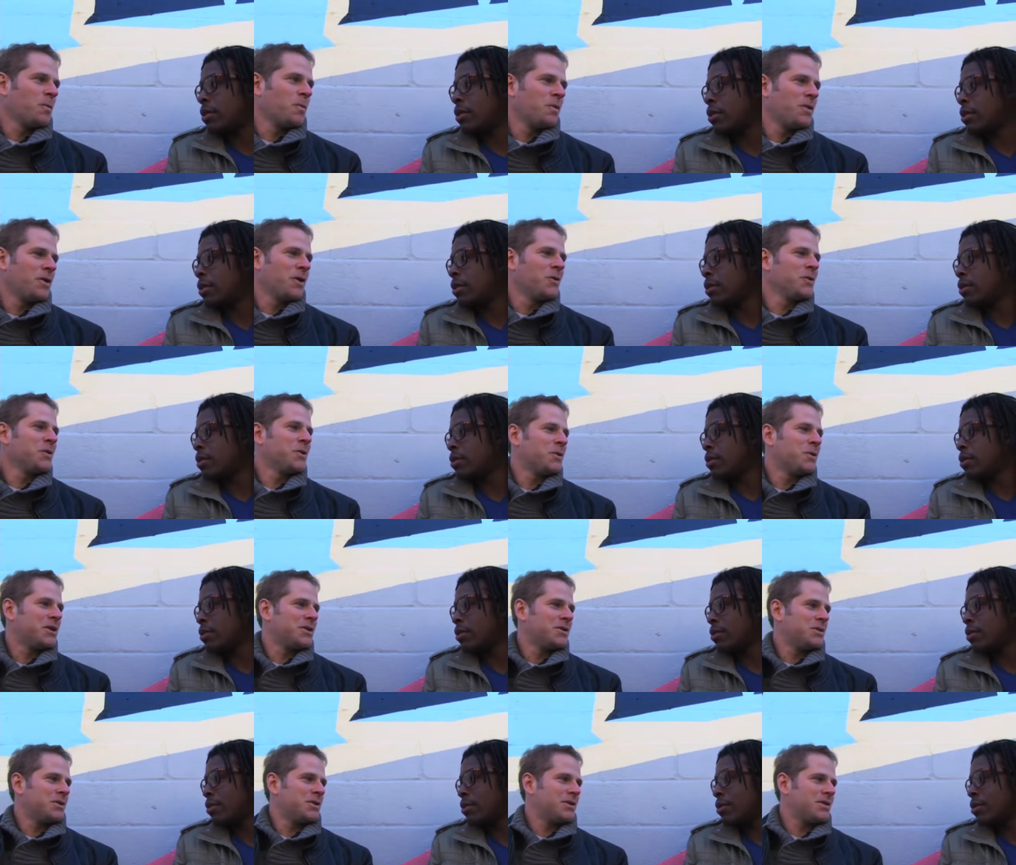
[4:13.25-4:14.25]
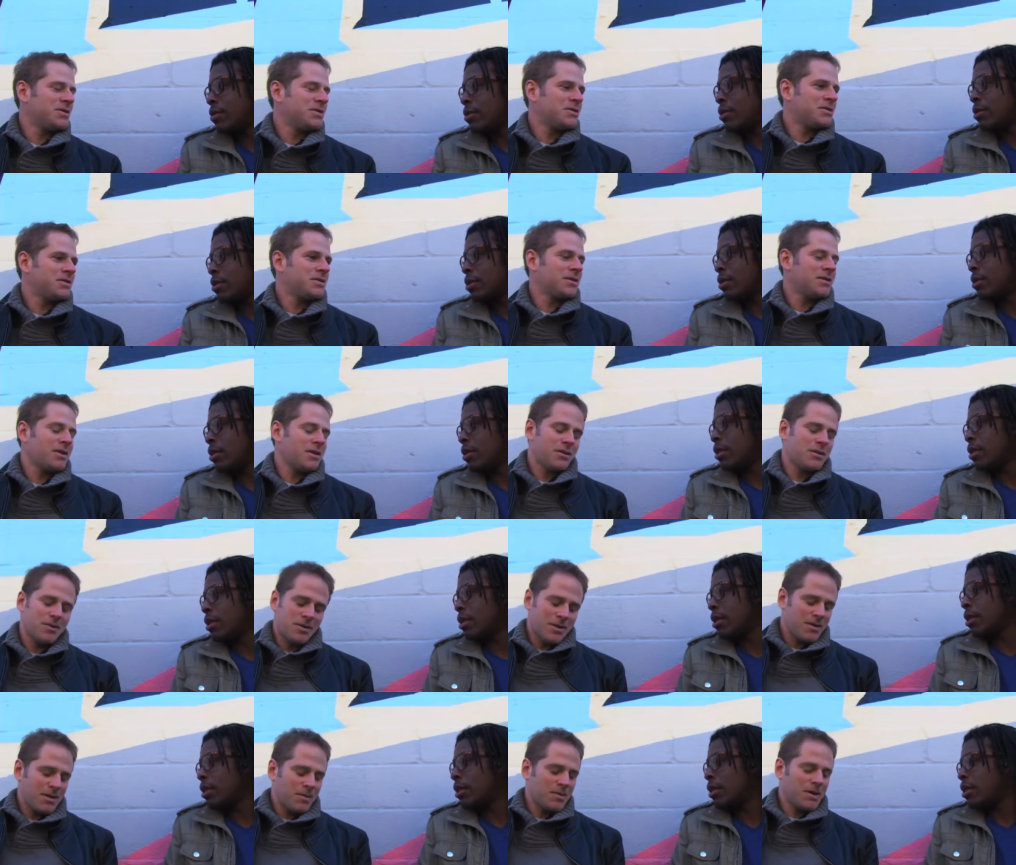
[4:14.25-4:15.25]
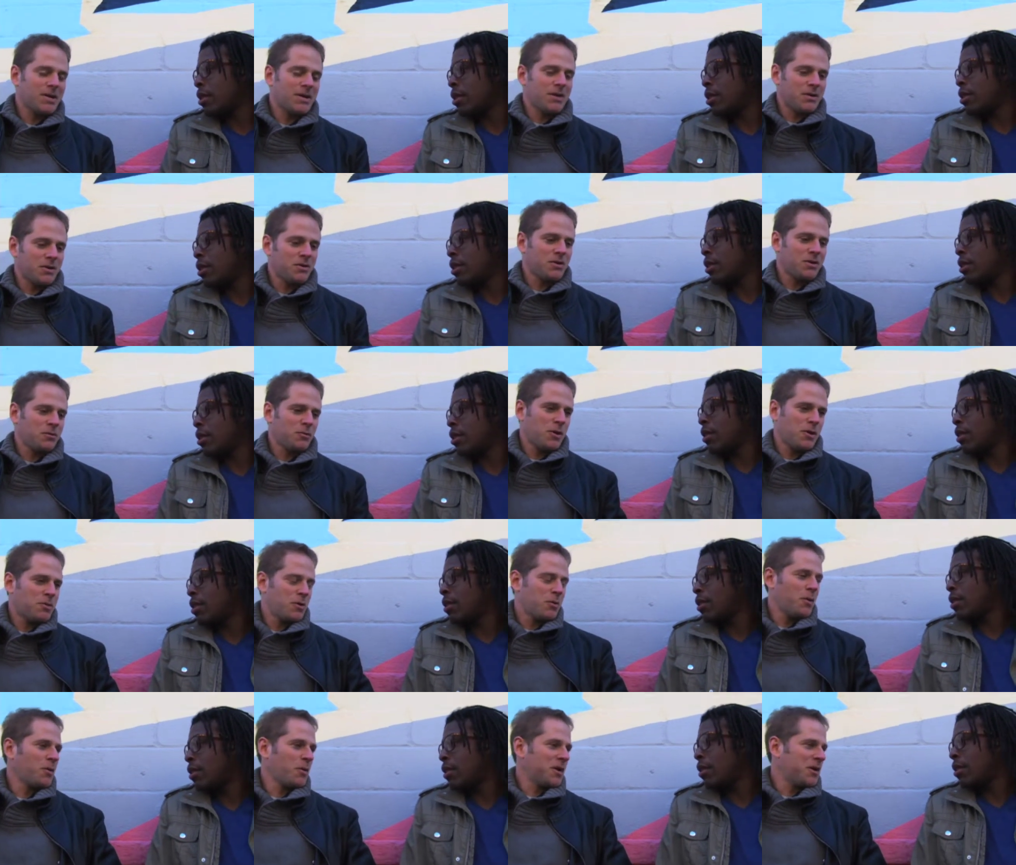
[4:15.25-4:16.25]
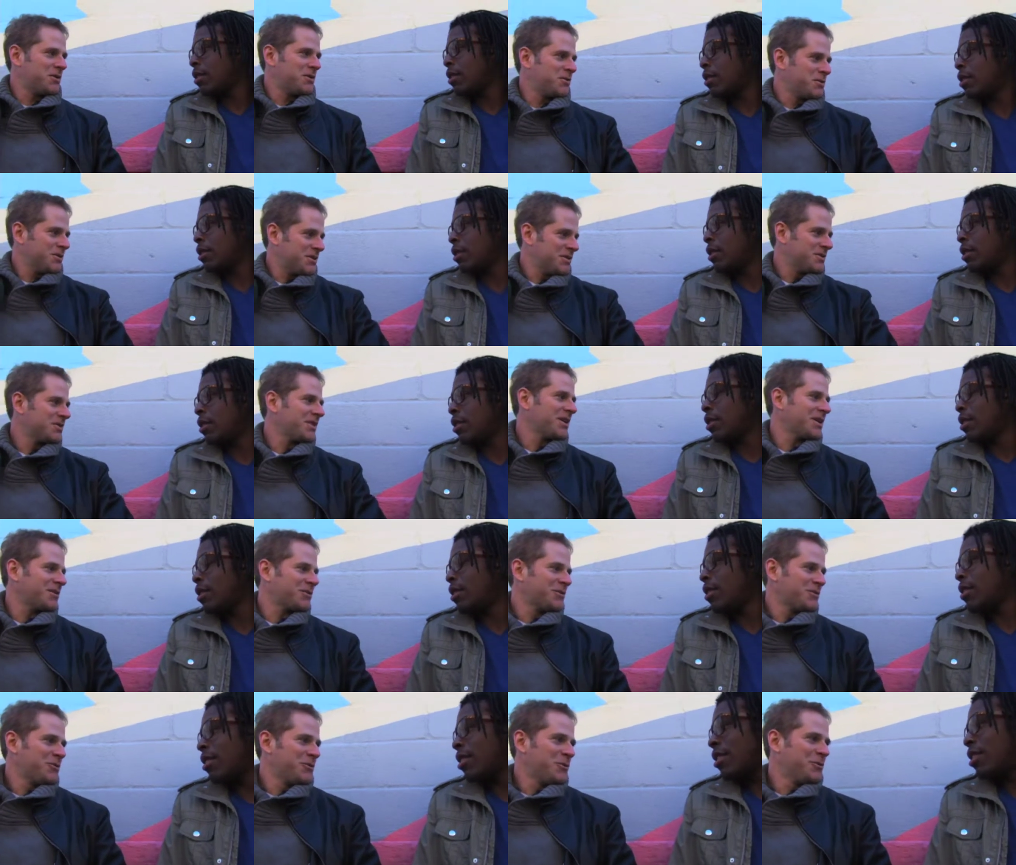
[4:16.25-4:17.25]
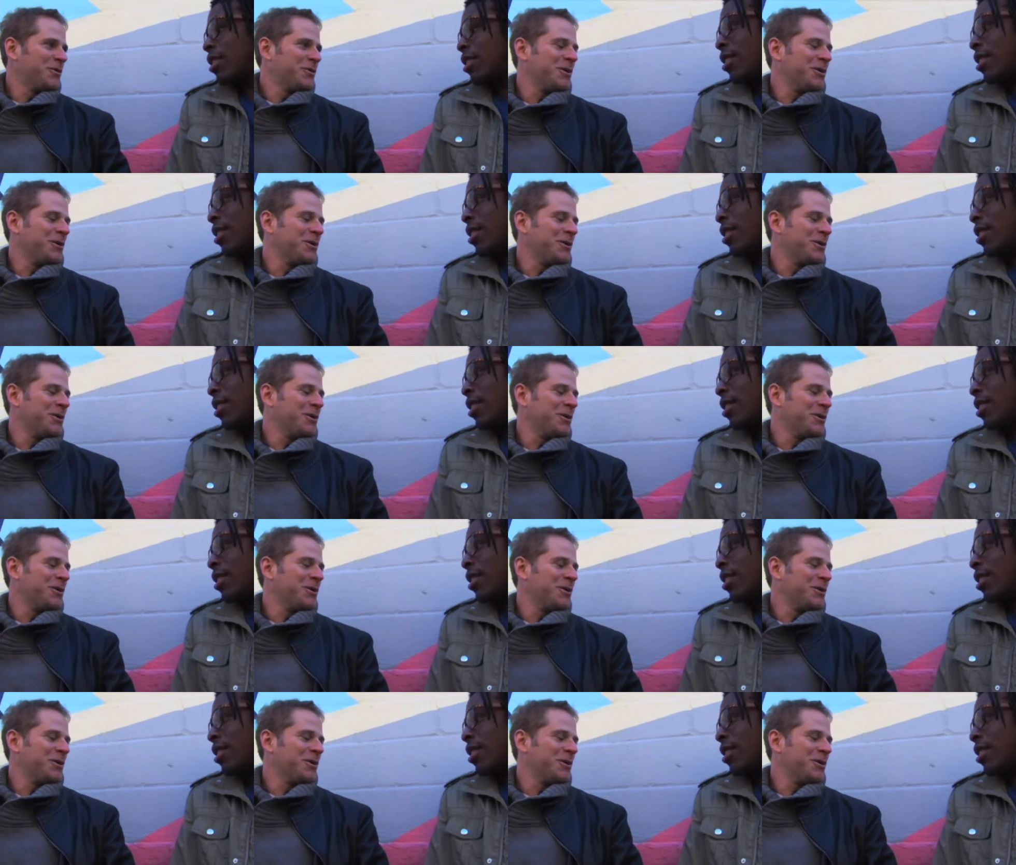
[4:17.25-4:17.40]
Speaker 1: the only way to do it is you know I mean not the only way but one way to do it is like through